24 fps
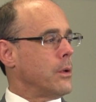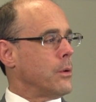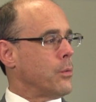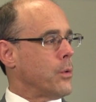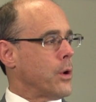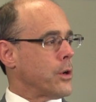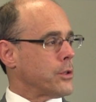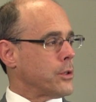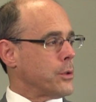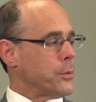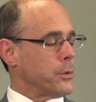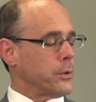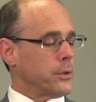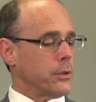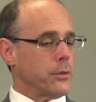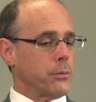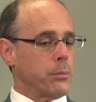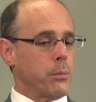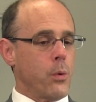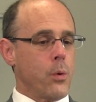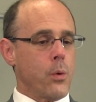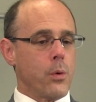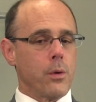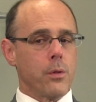Western
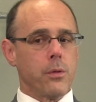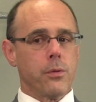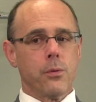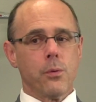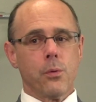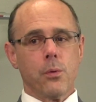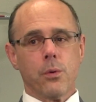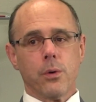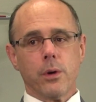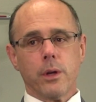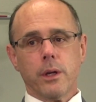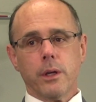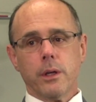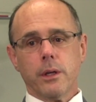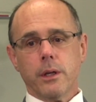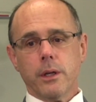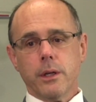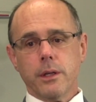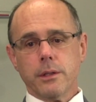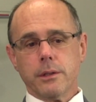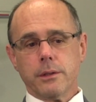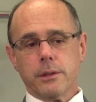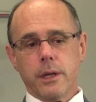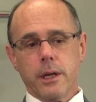Reserve Port Authority,
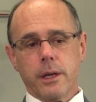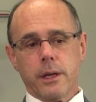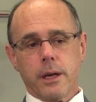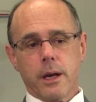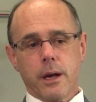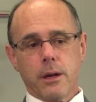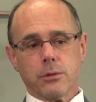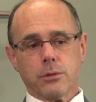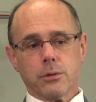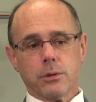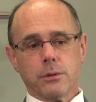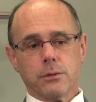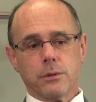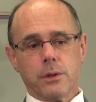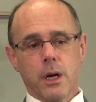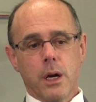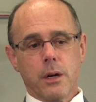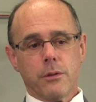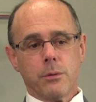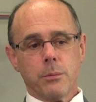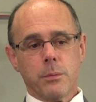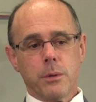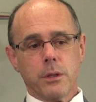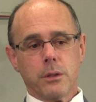Eastgate Council of
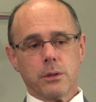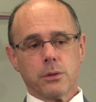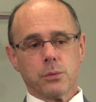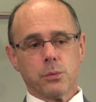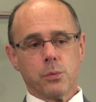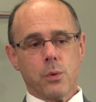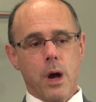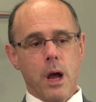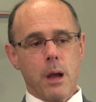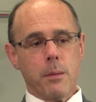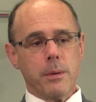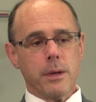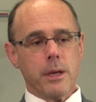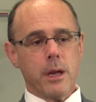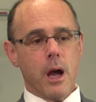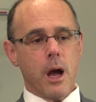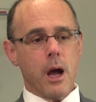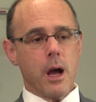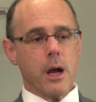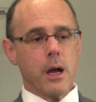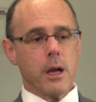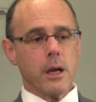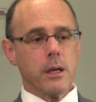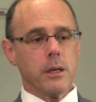Governments,
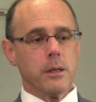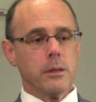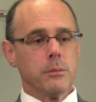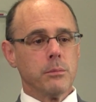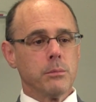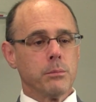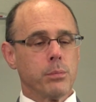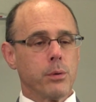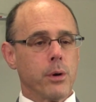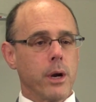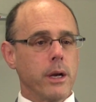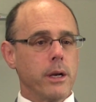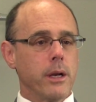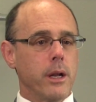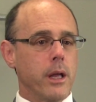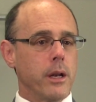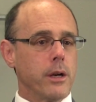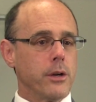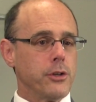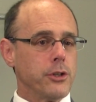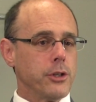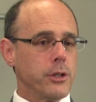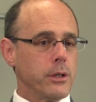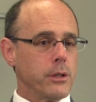YBI, Brite
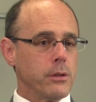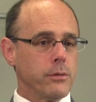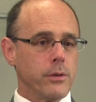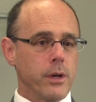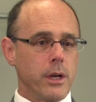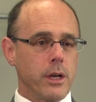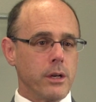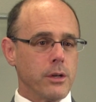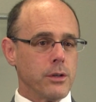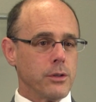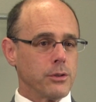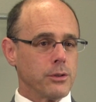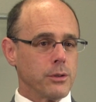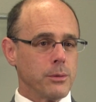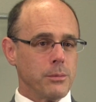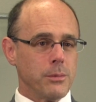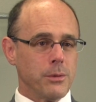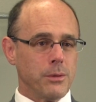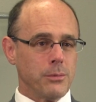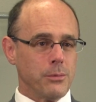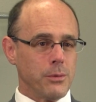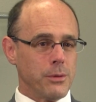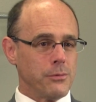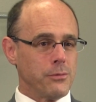Energy Innovators. I
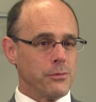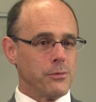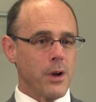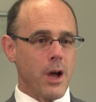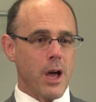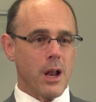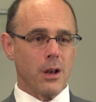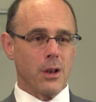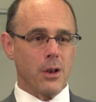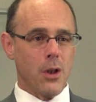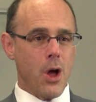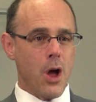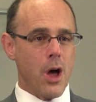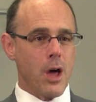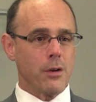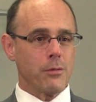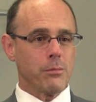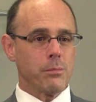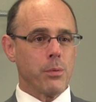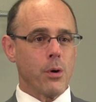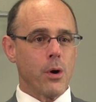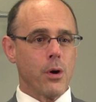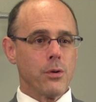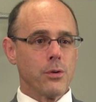mean, we've got a lot
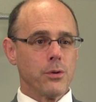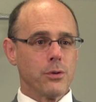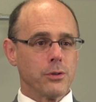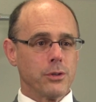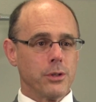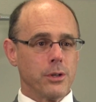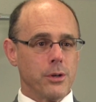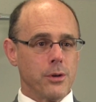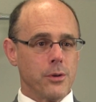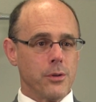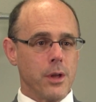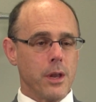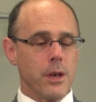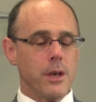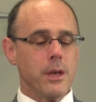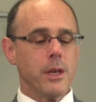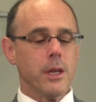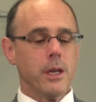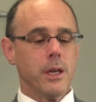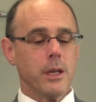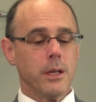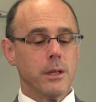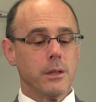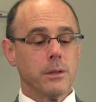of partners here that
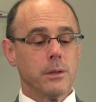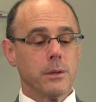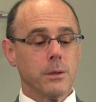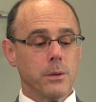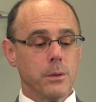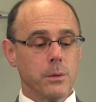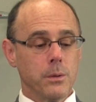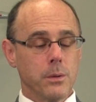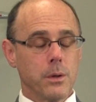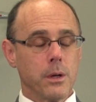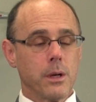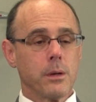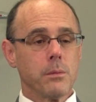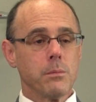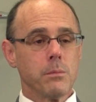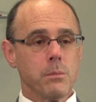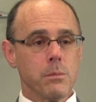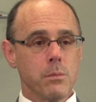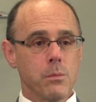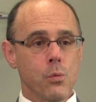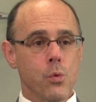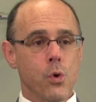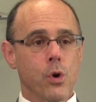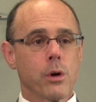need to
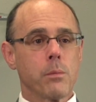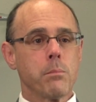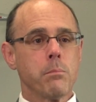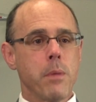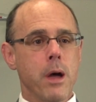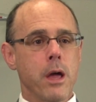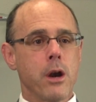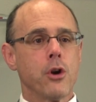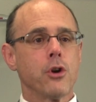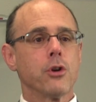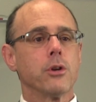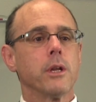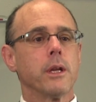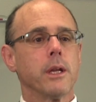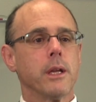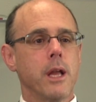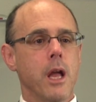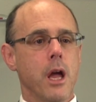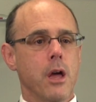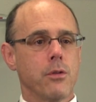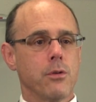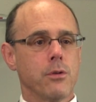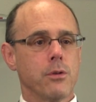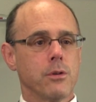work better
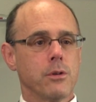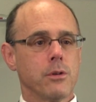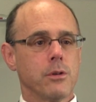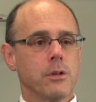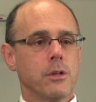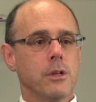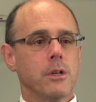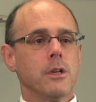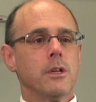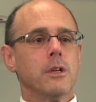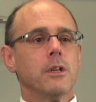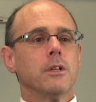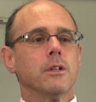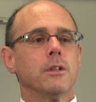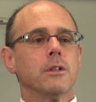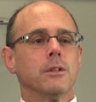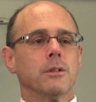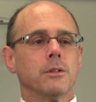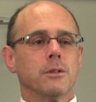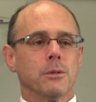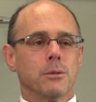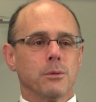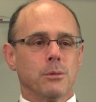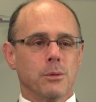together
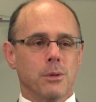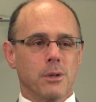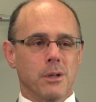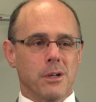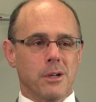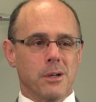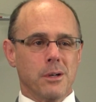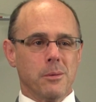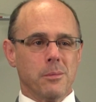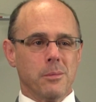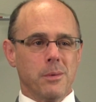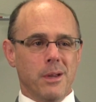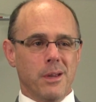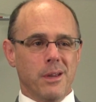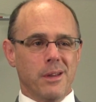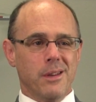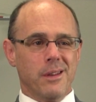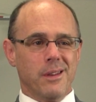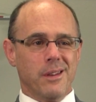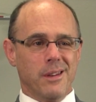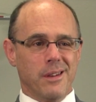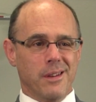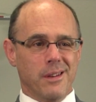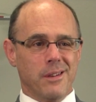um,
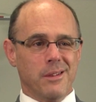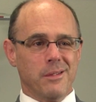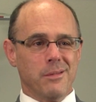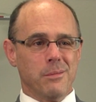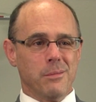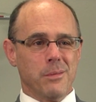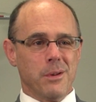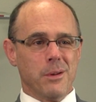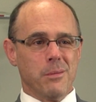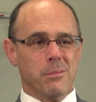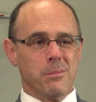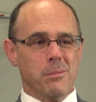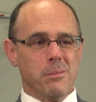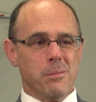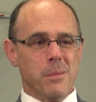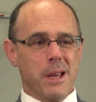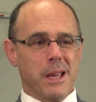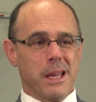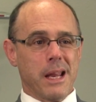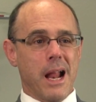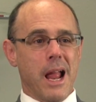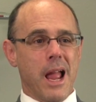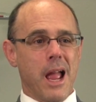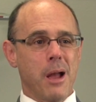and, and, and
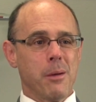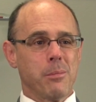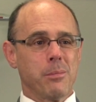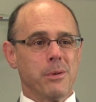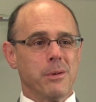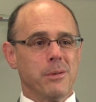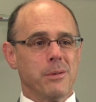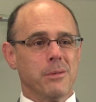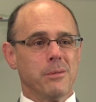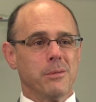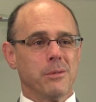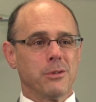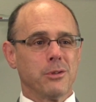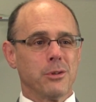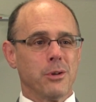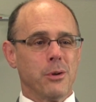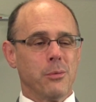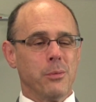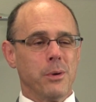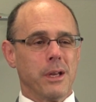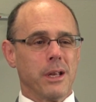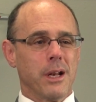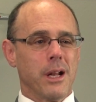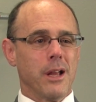make it happen so
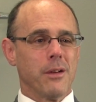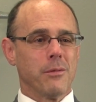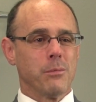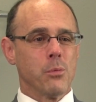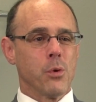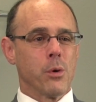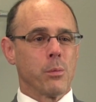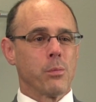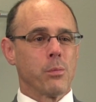that we can have more